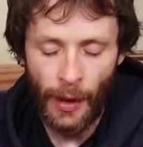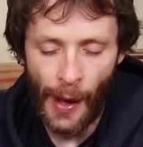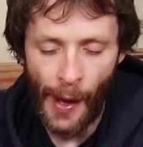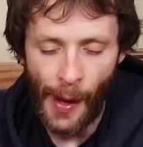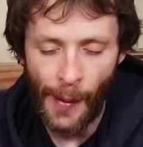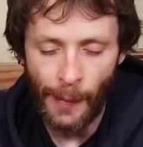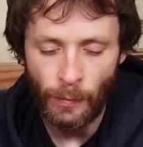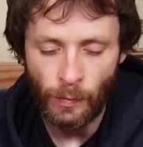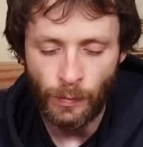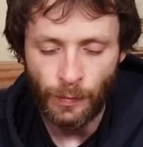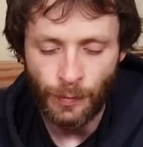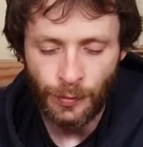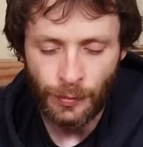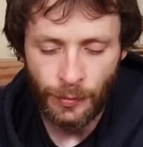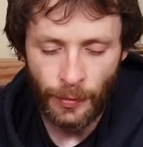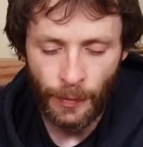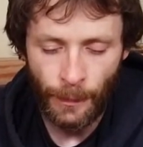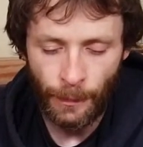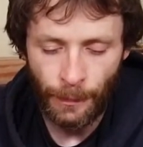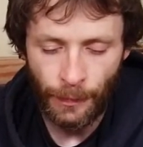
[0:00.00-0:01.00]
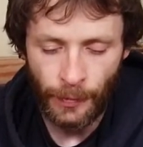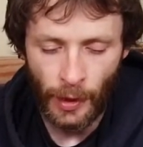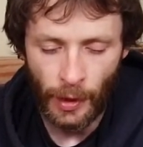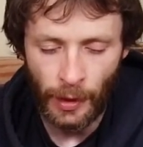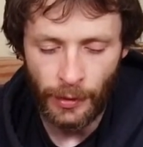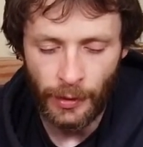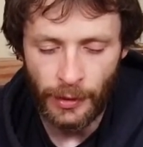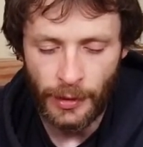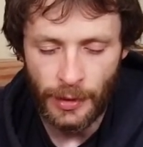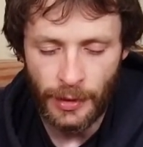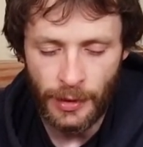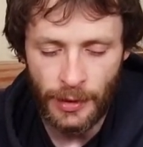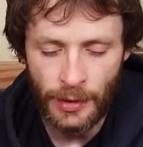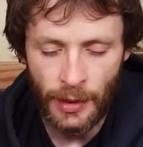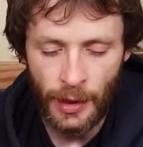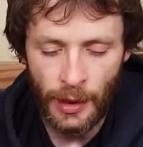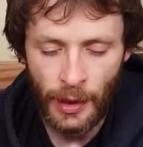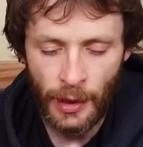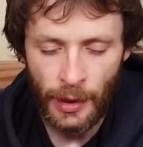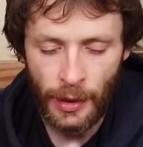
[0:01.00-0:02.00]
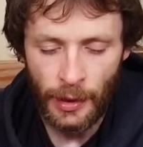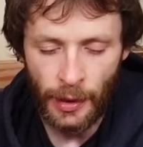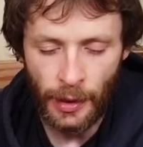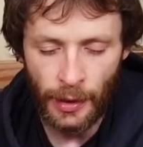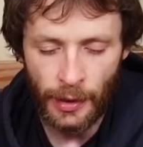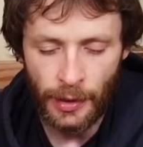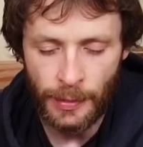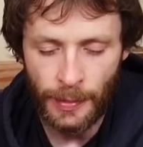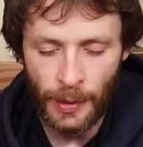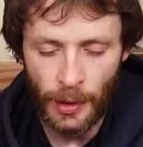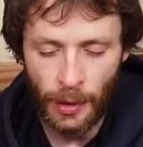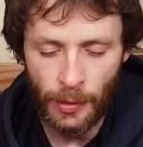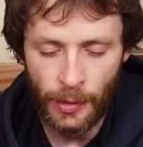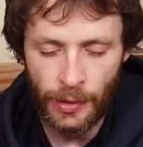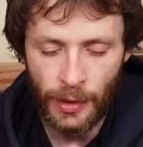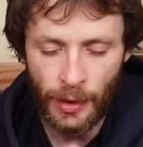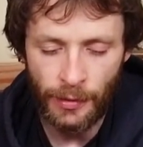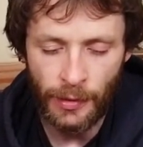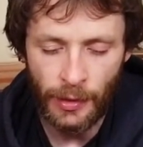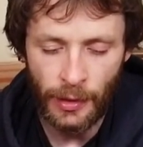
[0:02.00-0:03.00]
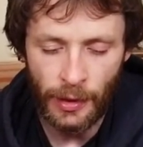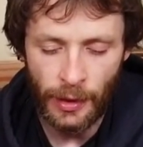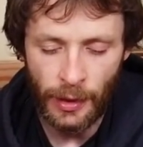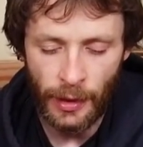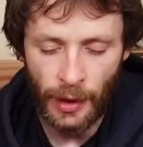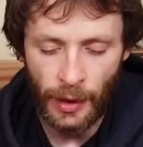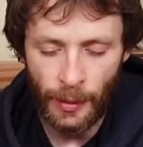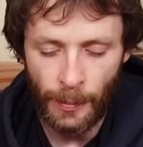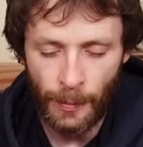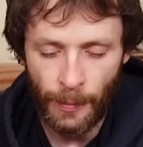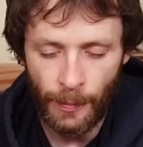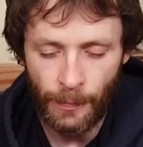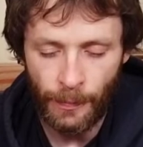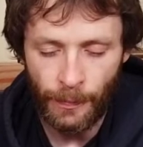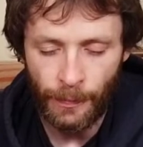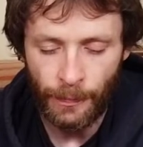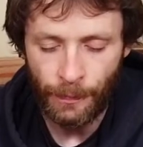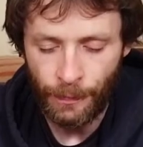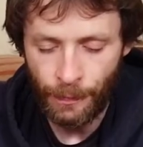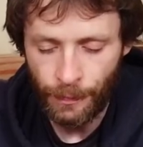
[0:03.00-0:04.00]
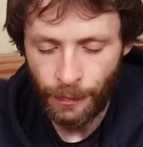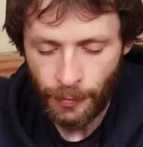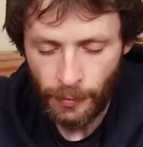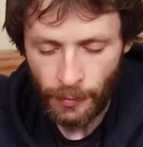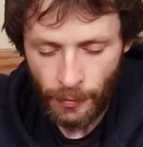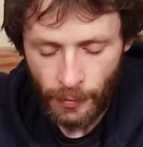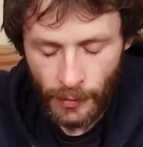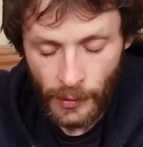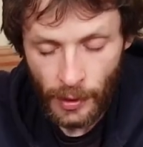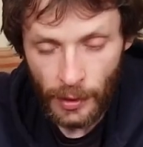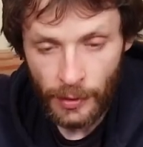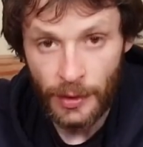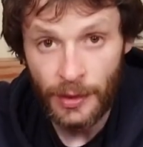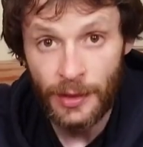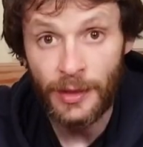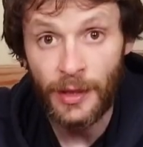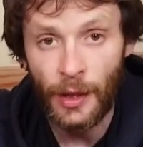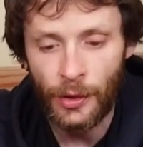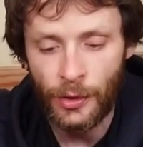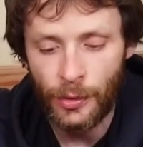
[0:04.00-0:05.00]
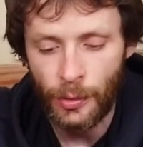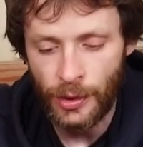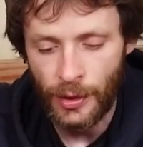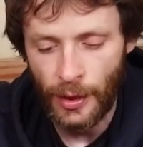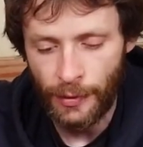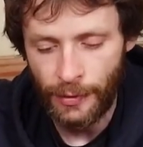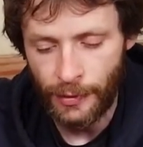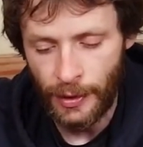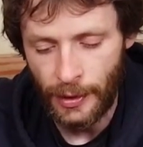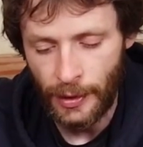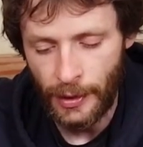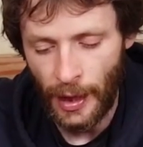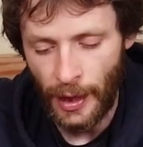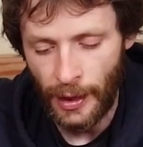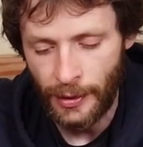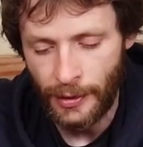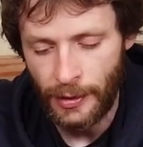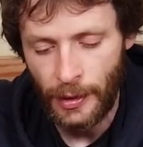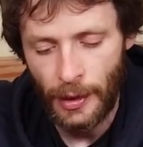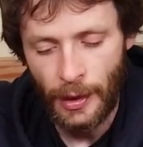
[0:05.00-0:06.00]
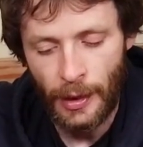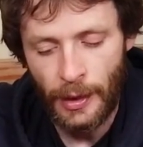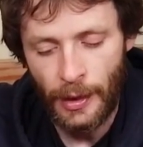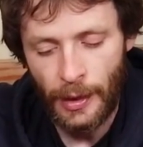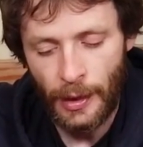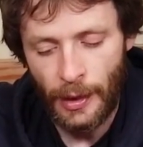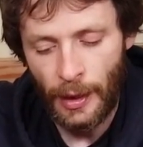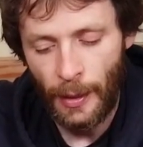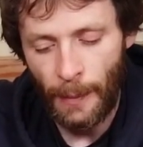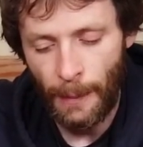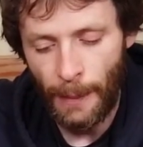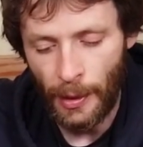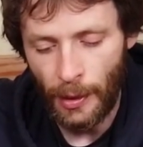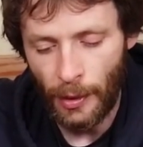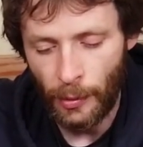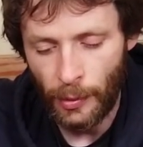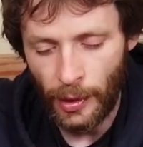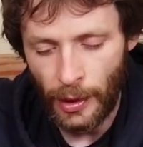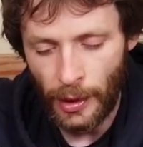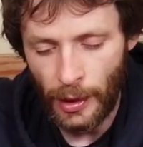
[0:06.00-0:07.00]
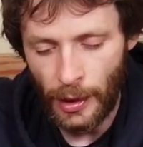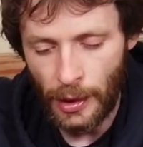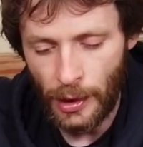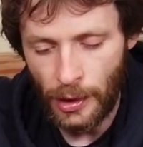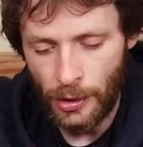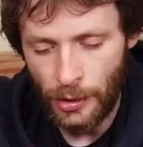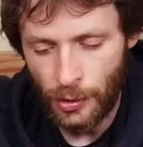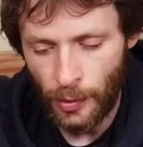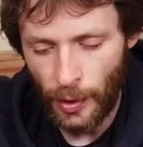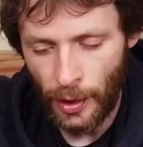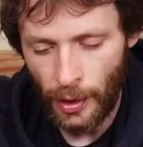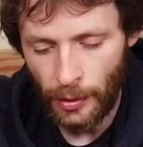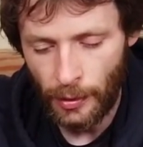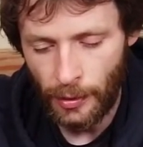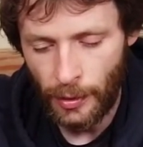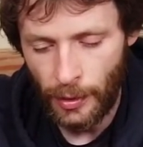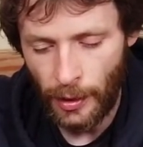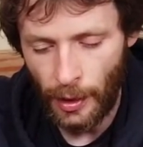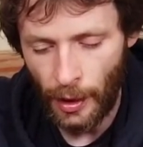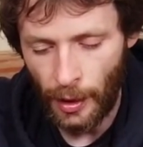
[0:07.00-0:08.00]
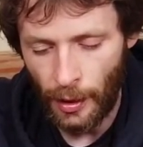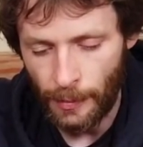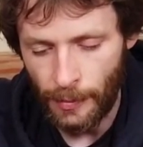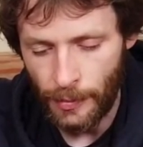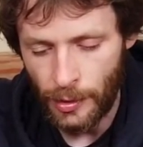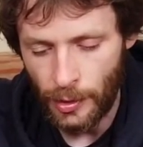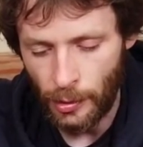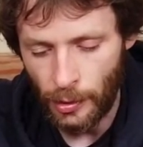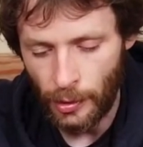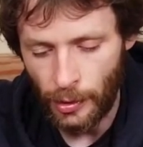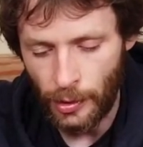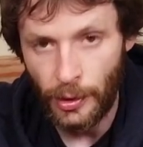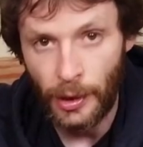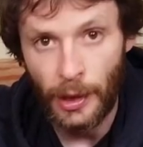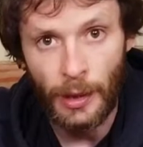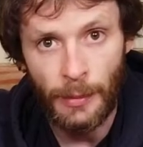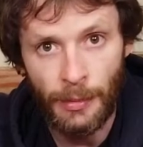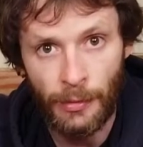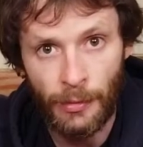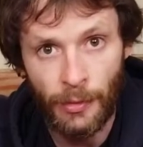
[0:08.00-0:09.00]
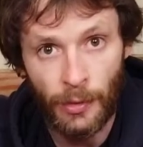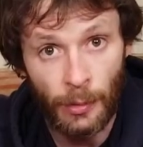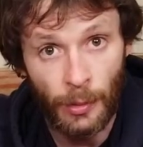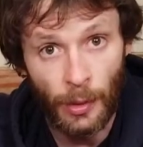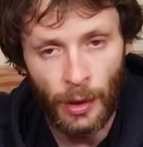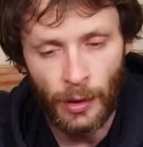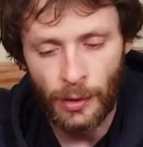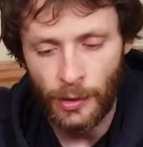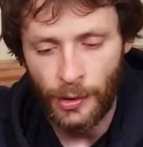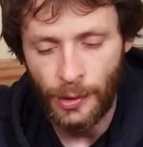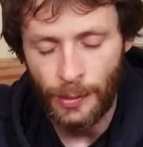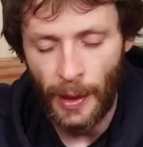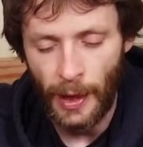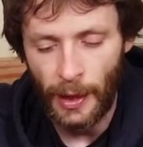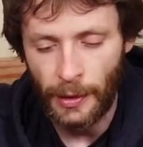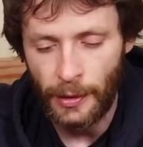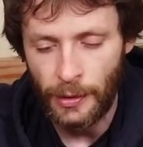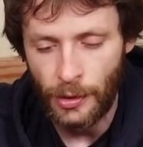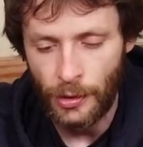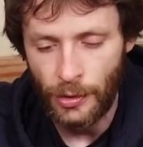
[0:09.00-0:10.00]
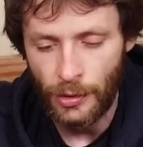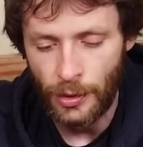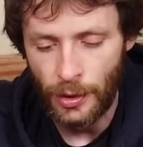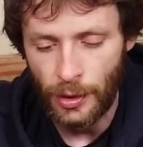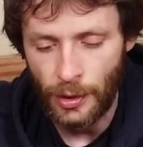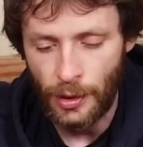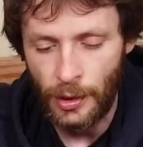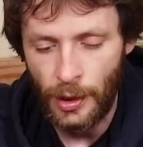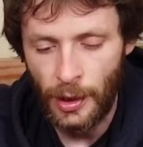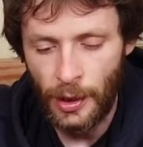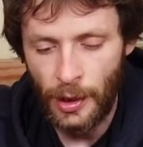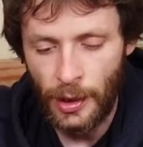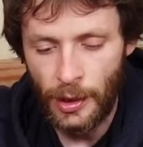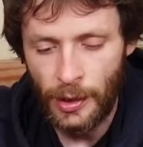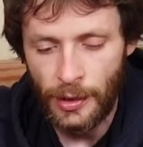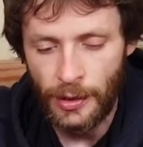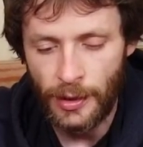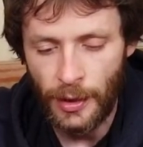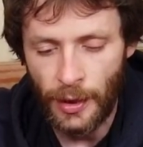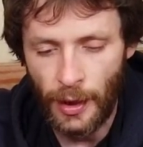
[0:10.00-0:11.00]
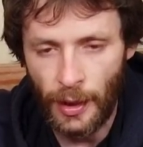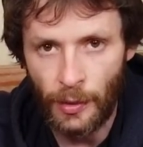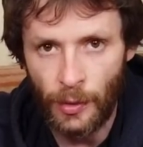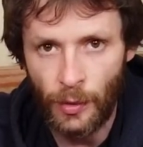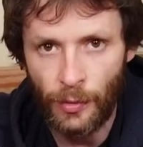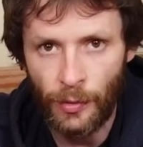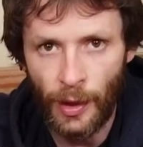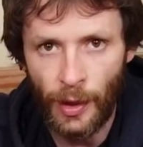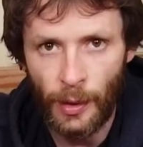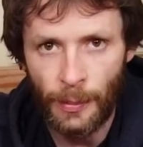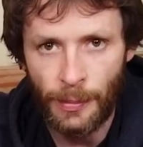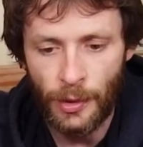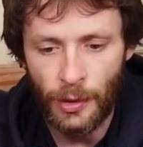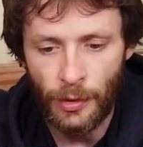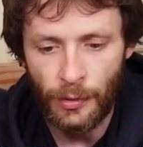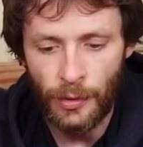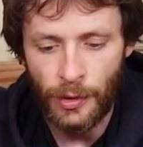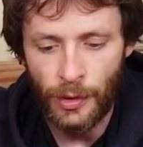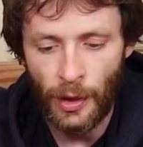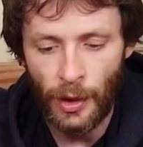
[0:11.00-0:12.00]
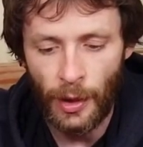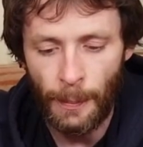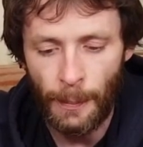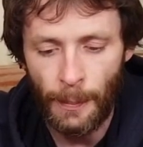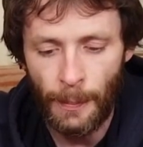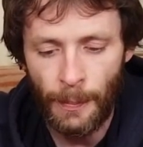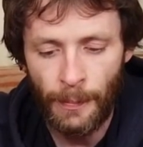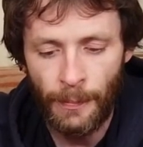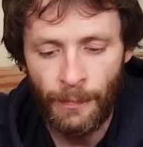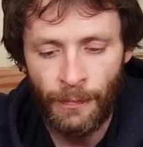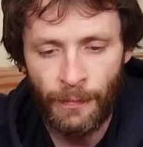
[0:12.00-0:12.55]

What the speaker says: I think this beer would definitely, the stout would definitely get better with age as well. So we're going to keep a few bottles back just to see how it develops over time.